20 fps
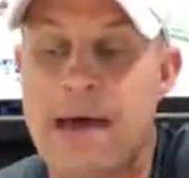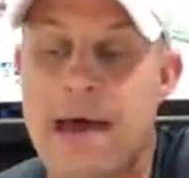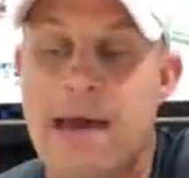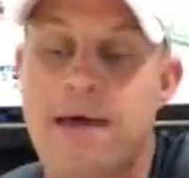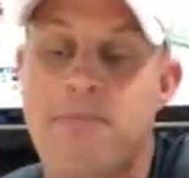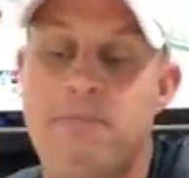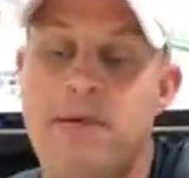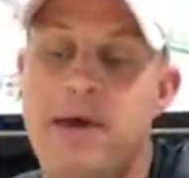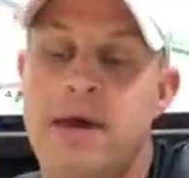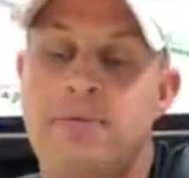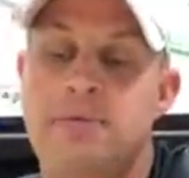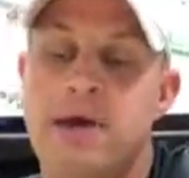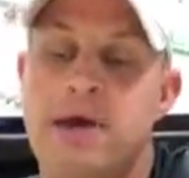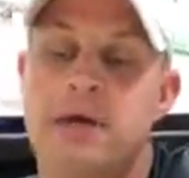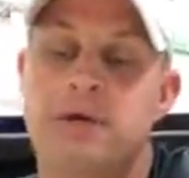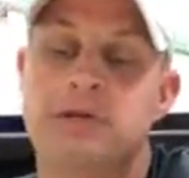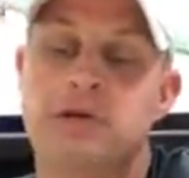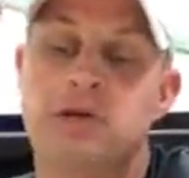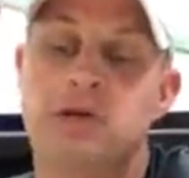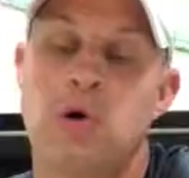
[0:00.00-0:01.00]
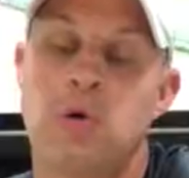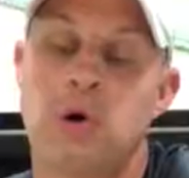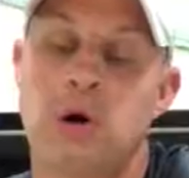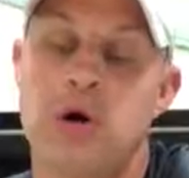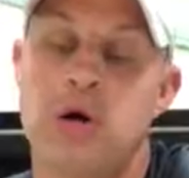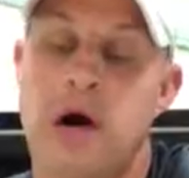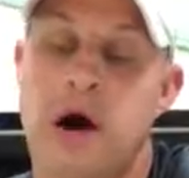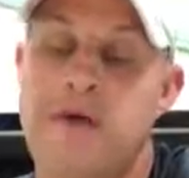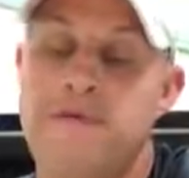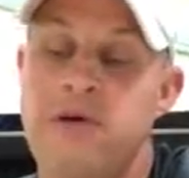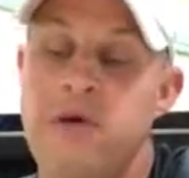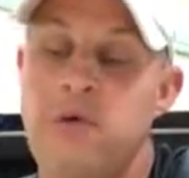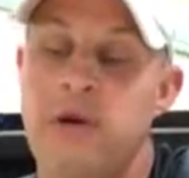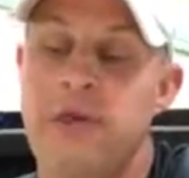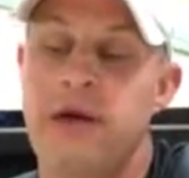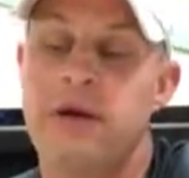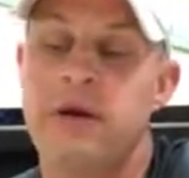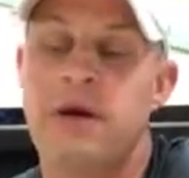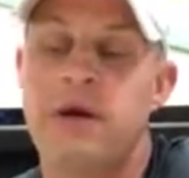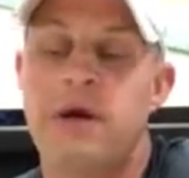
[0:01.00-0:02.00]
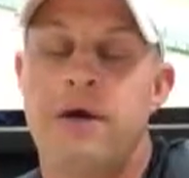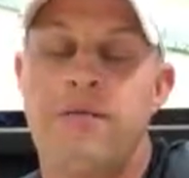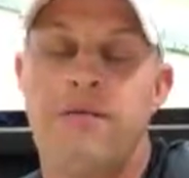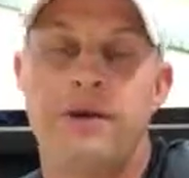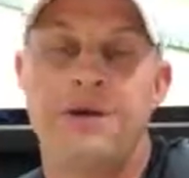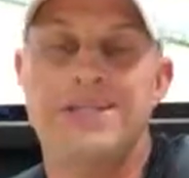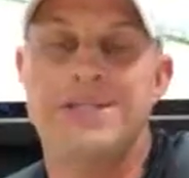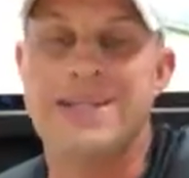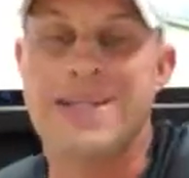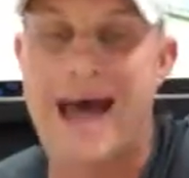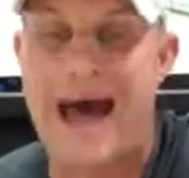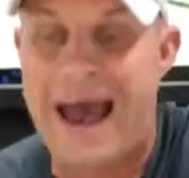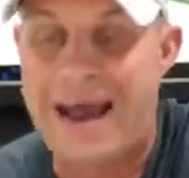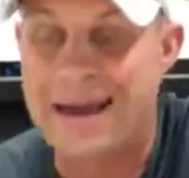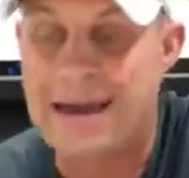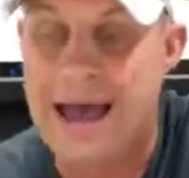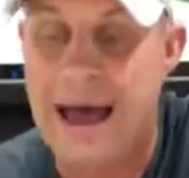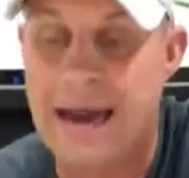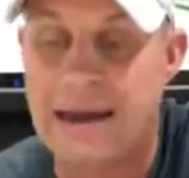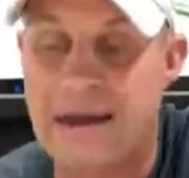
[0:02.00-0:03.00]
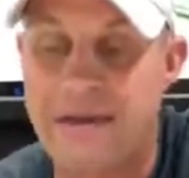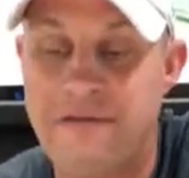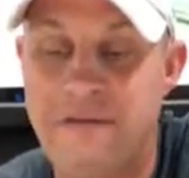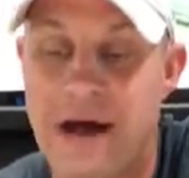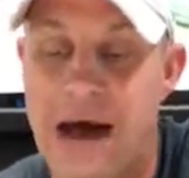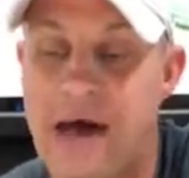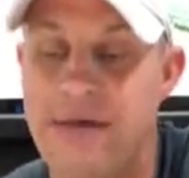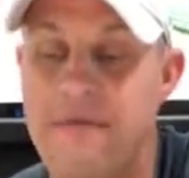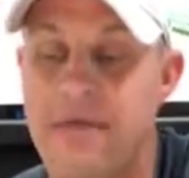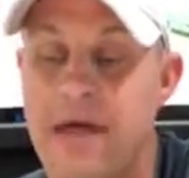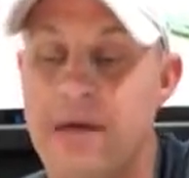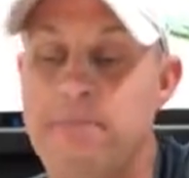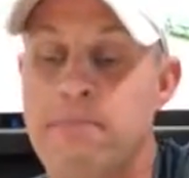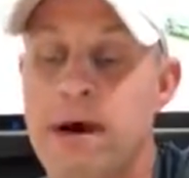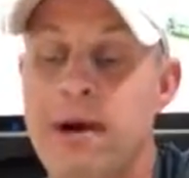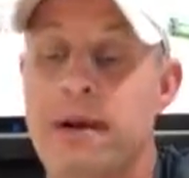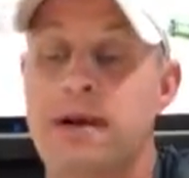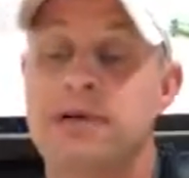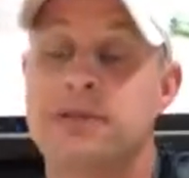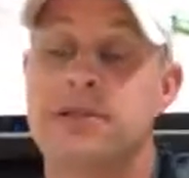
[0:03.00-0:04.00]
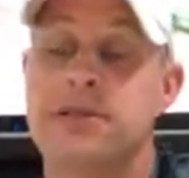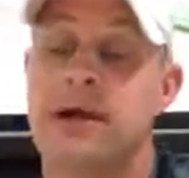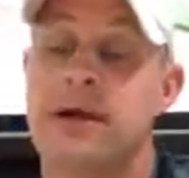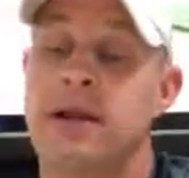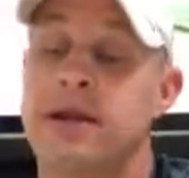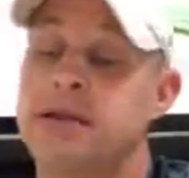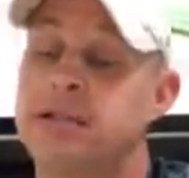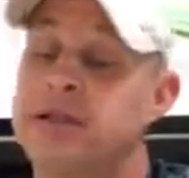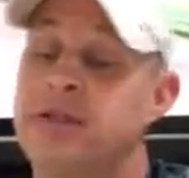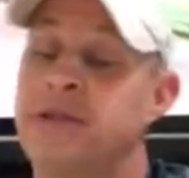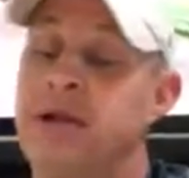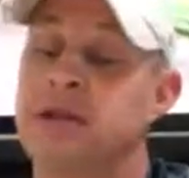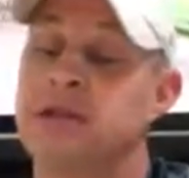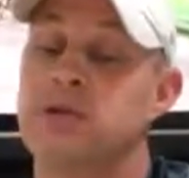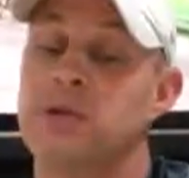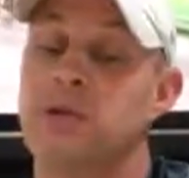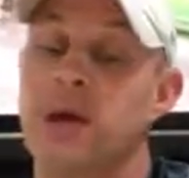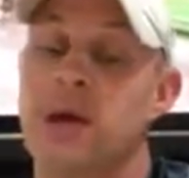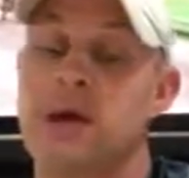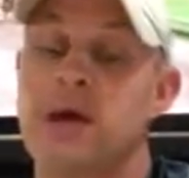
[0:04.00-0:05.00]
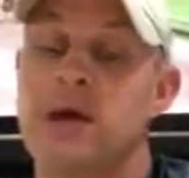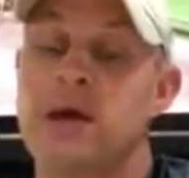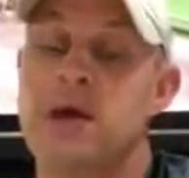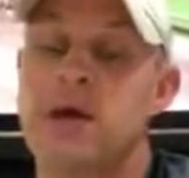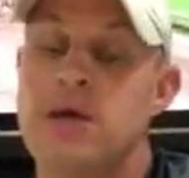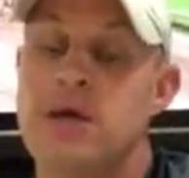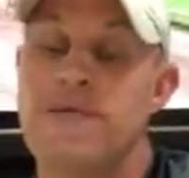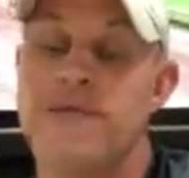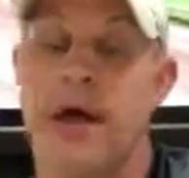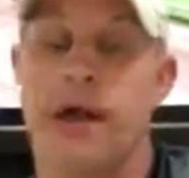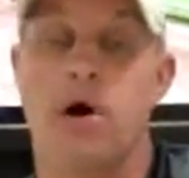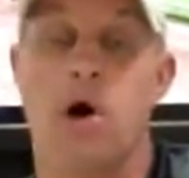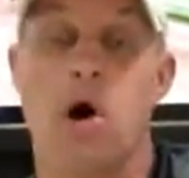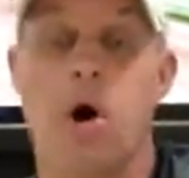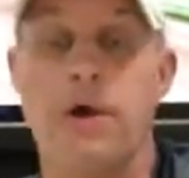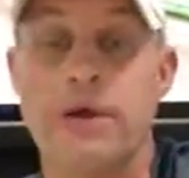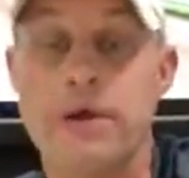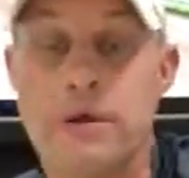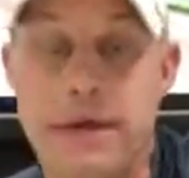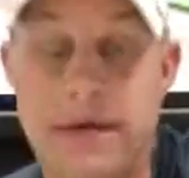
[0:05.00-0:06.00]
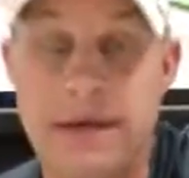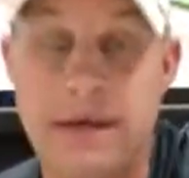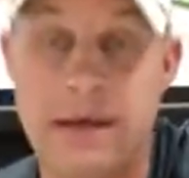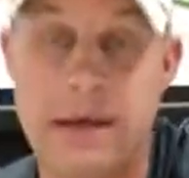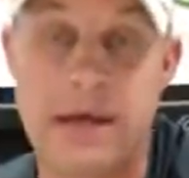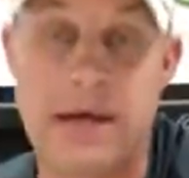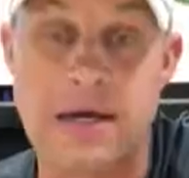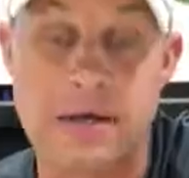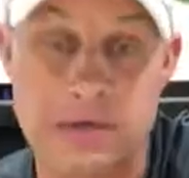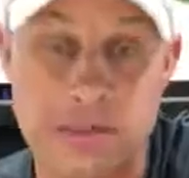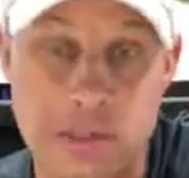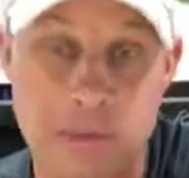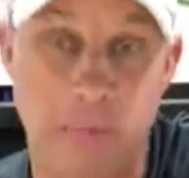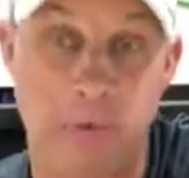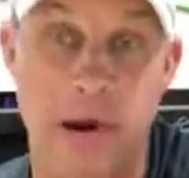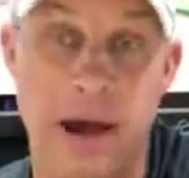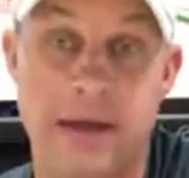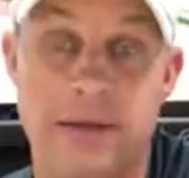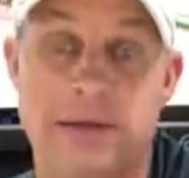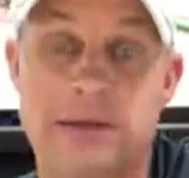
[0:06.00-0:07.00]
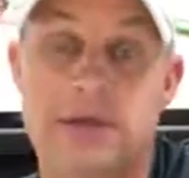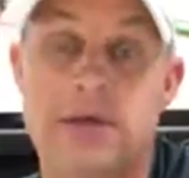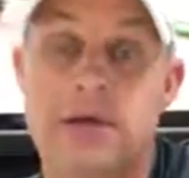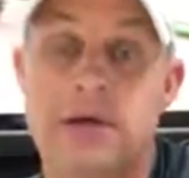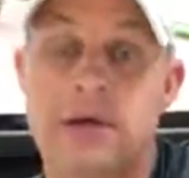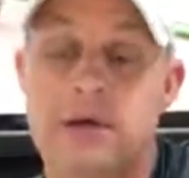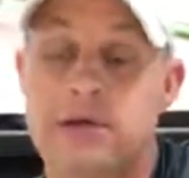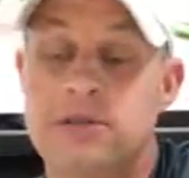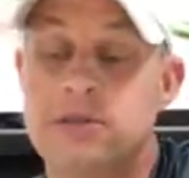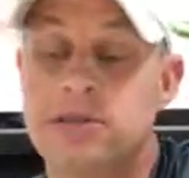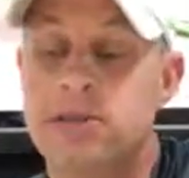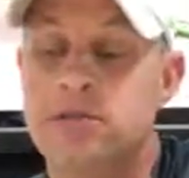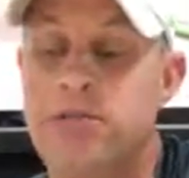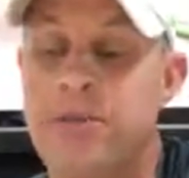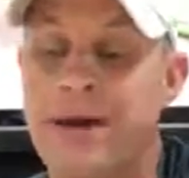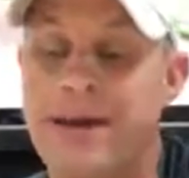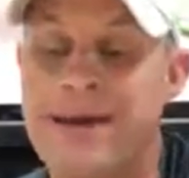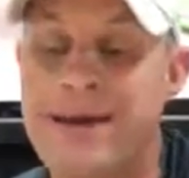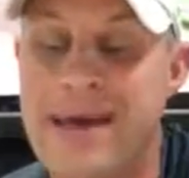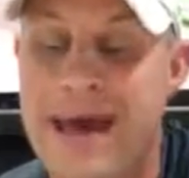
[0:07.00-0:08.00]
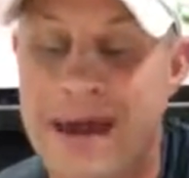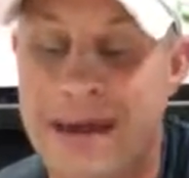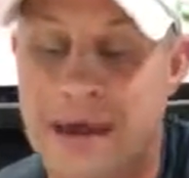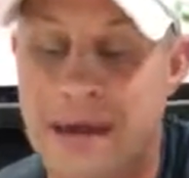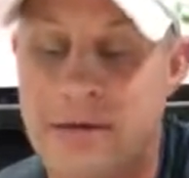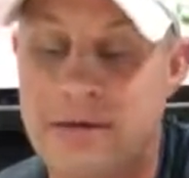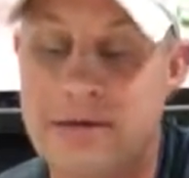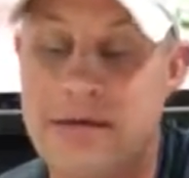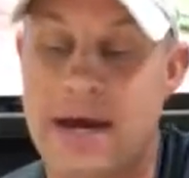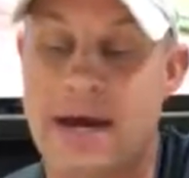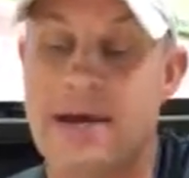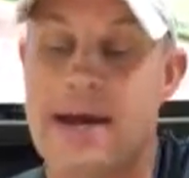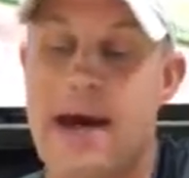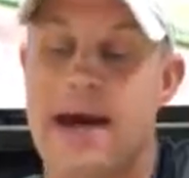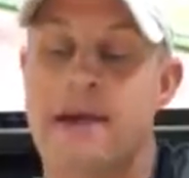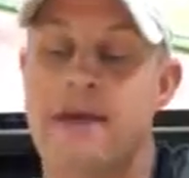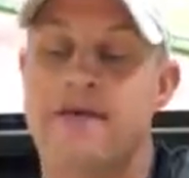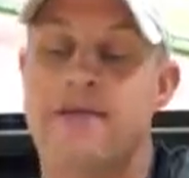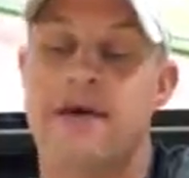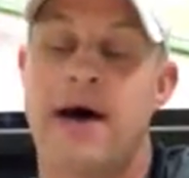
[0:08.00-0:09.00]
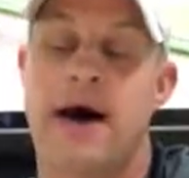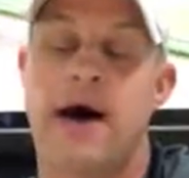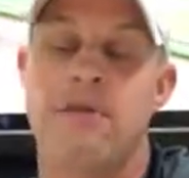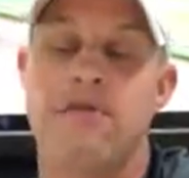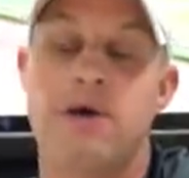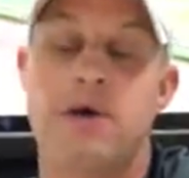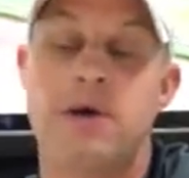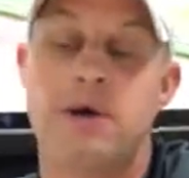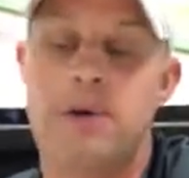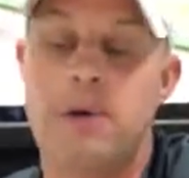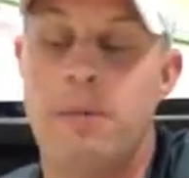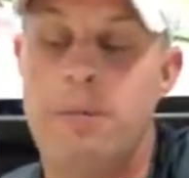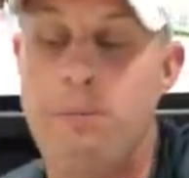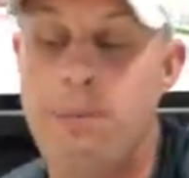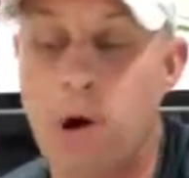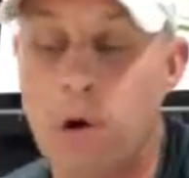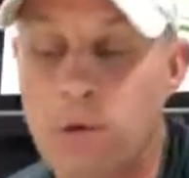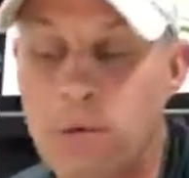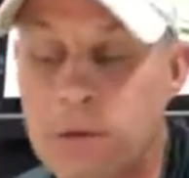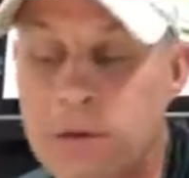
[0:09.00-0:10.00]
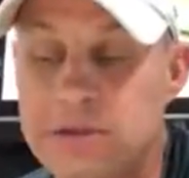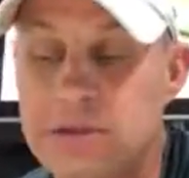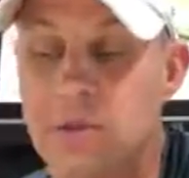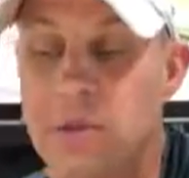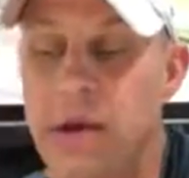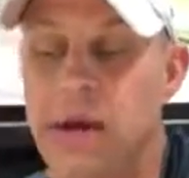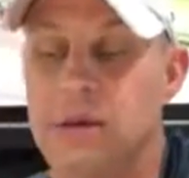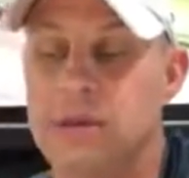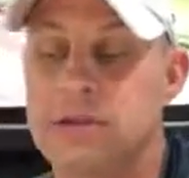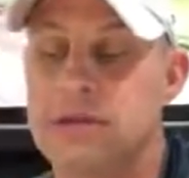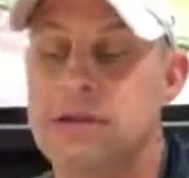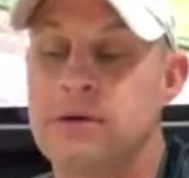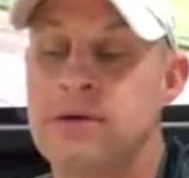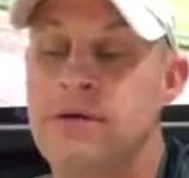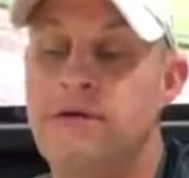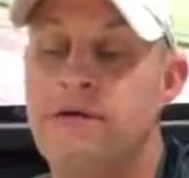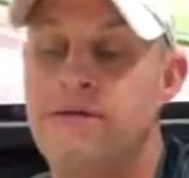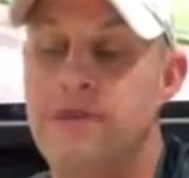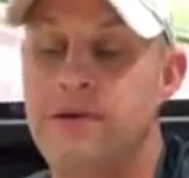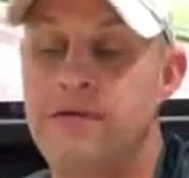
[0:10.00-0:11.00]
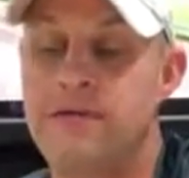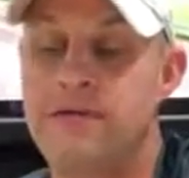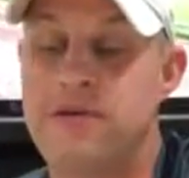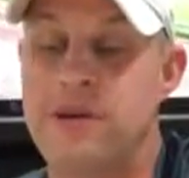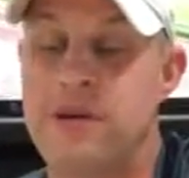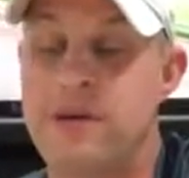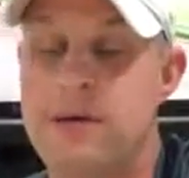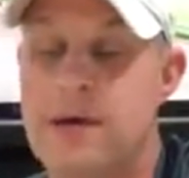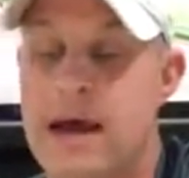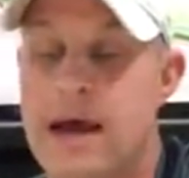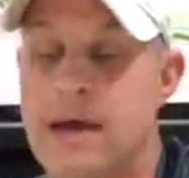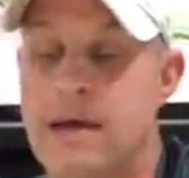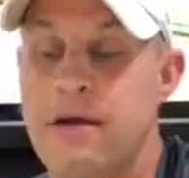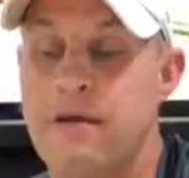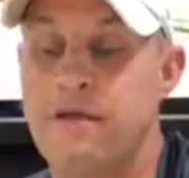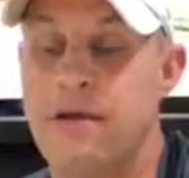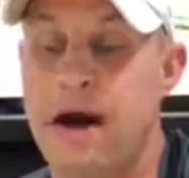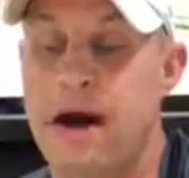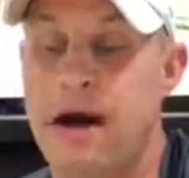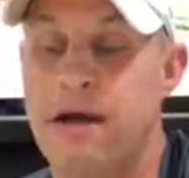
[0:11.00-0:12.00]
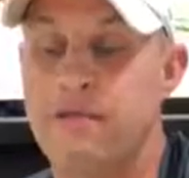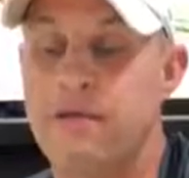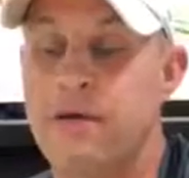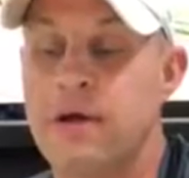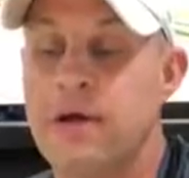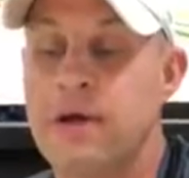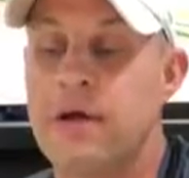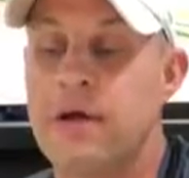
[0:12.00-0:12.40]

to 8 p.m. You get a soda or coffee with it for just $9.95. And then Monday to Sunday, 7 days a week, you've got all you can eat spreads, spaghetti, $10.95. Boneless wings, $15.95.